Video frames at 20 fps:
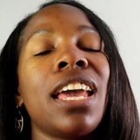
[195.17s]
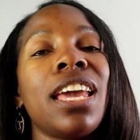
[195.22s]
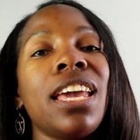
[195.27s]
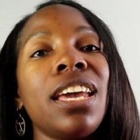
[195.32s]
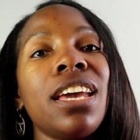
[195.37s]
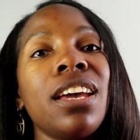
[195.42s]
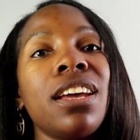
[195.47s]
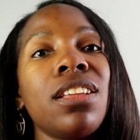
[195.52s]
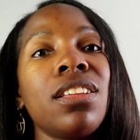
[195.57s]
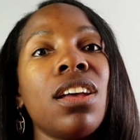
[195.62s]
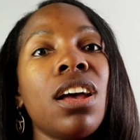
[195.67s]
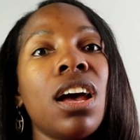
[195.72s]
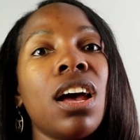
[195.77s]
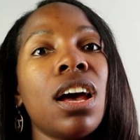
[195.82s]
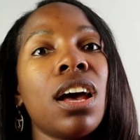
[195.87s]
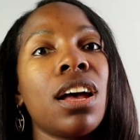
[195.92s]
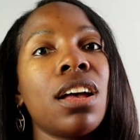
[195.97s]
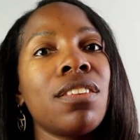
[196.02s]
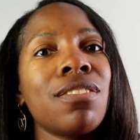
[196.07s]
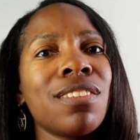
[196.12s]
And
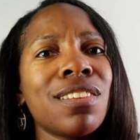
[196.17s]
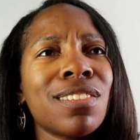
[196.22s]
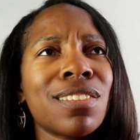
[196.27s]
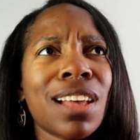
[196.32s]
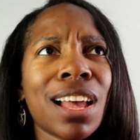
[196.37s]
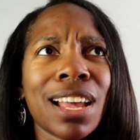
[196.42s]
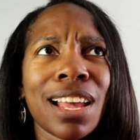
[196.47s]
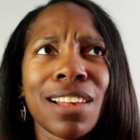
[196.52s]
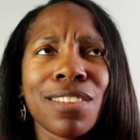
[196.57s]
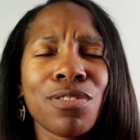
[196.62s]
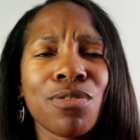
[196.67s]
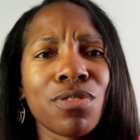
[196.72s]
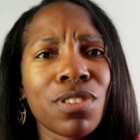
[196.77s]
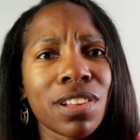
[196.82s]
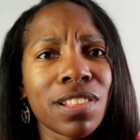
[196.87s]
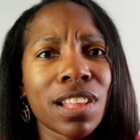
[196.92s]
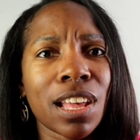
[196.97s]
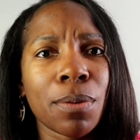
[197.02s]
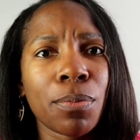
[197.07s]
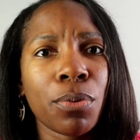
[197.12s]
just, I guess you
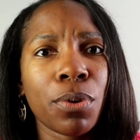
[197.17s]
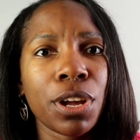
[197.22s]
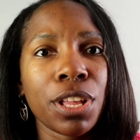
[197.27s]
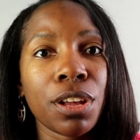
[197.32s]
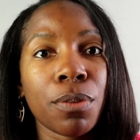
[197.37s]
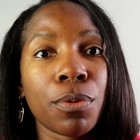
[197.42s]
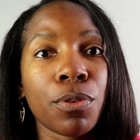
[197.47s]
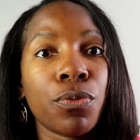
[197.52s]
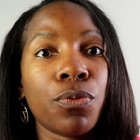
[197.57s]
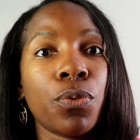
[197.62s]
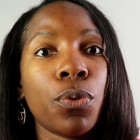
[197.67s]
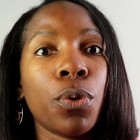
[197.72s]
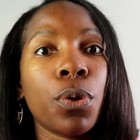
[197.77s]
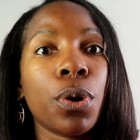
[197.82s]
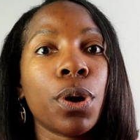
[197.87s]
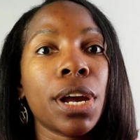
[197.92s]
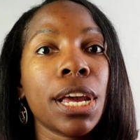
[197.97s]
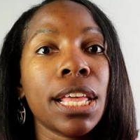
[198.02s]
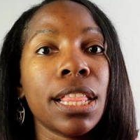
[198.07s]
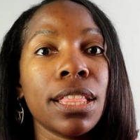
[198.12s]
could say point number
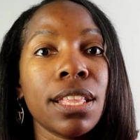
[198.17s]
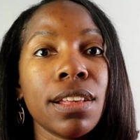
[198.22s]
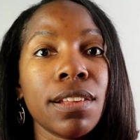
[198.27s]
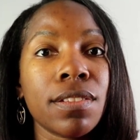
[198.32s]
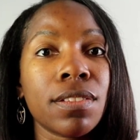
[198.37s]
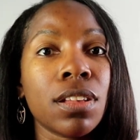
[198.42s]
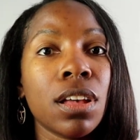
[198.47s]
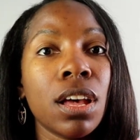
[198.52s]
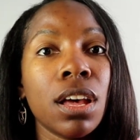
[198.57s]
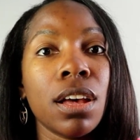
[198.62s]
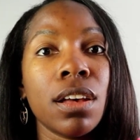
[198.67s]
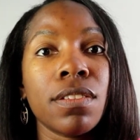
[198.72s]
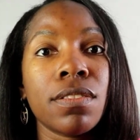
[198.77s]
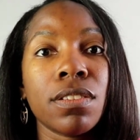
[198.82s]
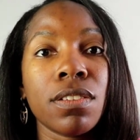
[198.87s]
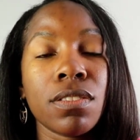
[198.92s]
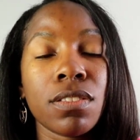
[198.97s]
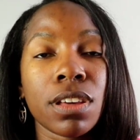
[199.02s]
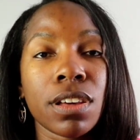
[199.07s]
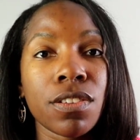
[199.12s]
4 in this
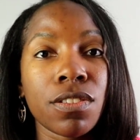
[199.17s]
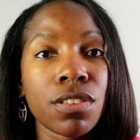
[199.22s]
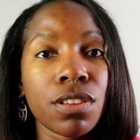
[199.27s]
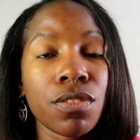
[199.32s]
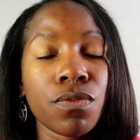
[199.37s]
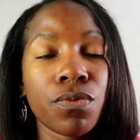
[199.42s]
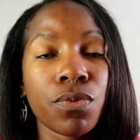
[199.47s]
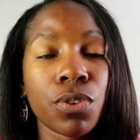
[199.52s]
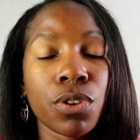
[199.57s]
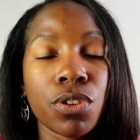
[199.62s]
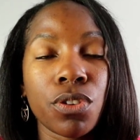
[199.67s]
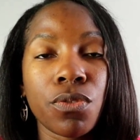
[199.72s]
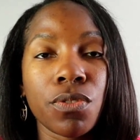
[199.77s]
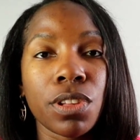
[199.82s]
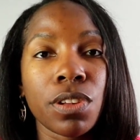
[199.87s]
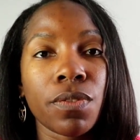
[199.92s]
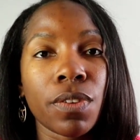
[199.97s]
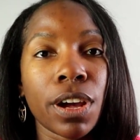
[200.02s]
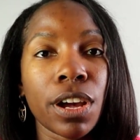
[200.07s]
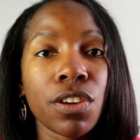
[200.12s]
suggestion for
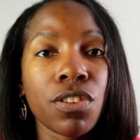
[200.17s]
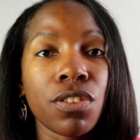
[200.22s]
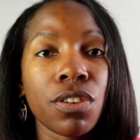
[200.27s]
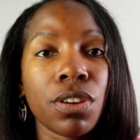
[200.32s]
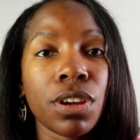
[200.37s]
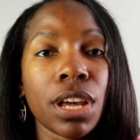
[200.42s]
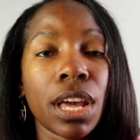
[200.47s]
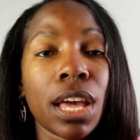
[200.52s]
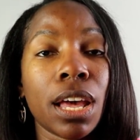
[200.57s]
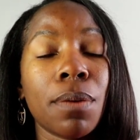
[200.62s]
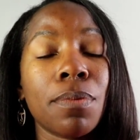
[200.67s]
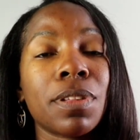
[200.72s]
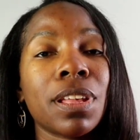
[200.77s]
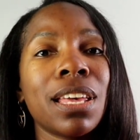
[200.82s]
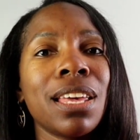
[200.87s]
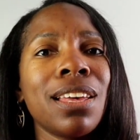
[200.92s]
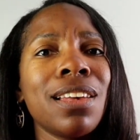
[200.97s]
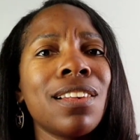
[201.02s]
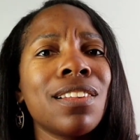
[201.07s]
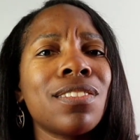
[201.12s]
using ride sharing apps
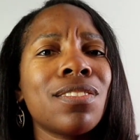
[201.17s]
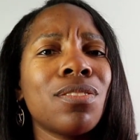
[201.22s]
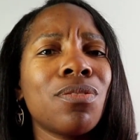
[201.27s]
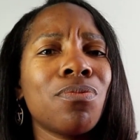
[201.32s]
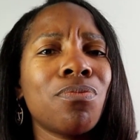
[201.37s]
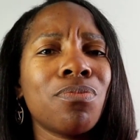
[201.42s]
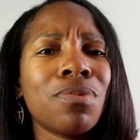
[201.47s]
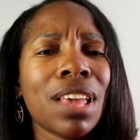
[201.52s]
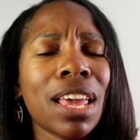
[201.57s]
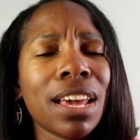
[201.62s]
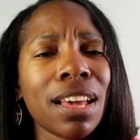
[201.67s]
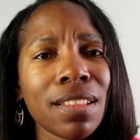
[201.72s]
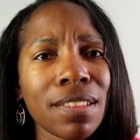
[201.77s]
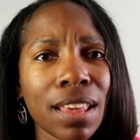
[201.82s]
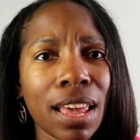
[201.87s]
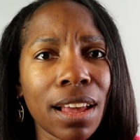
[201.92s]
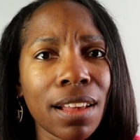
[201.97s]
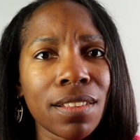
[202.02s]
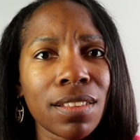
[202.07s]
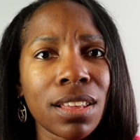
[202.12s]
is take a
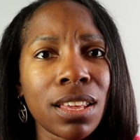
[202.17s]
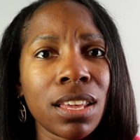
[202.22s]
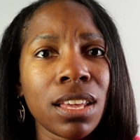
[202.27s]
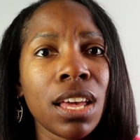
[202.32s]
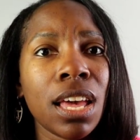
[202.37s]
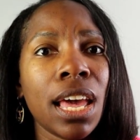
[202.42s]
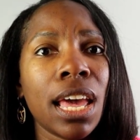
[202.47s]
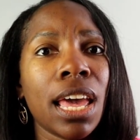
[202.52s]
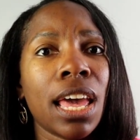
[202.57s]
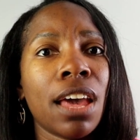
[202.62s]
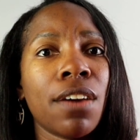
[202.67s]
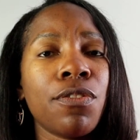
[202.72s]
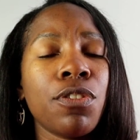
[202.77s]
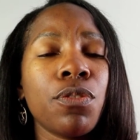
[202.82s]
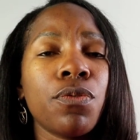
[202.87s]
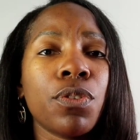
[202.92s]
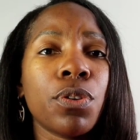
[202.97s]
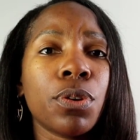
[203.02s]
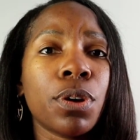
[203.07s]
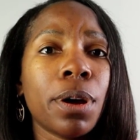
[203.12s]
taxi if
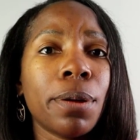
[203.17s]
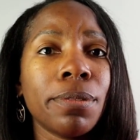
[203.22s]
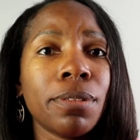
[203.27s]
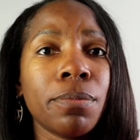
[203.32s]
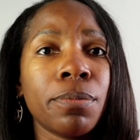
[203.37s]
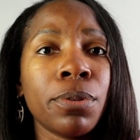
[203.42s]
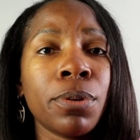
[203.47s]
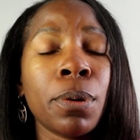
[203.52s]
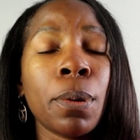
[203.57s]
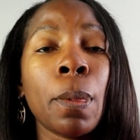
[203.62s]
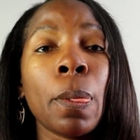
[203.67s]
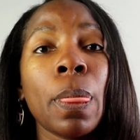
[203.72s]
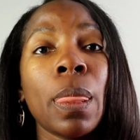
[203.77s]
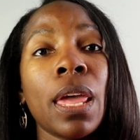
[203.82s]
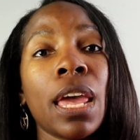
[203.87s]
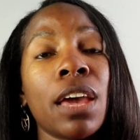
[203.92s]
you feel comfortable.